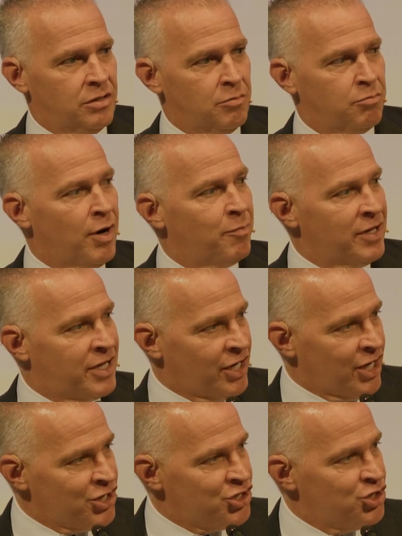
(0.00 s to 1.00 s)
but
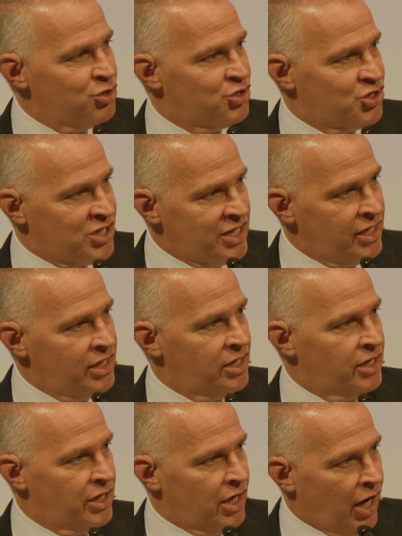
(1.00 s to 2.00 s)
because you see
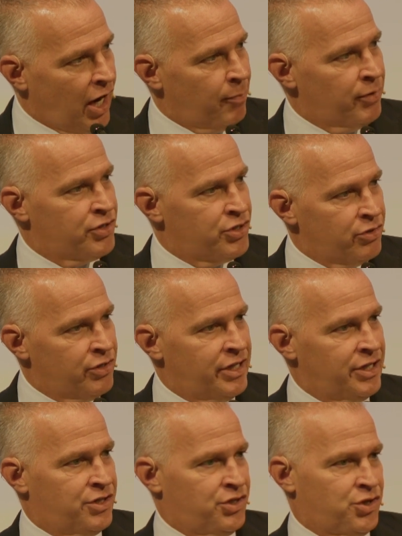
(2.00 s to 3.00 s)
an
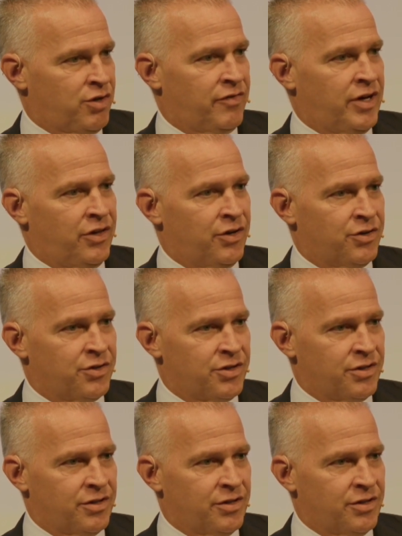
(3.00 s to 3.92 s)
opportunity to serve others.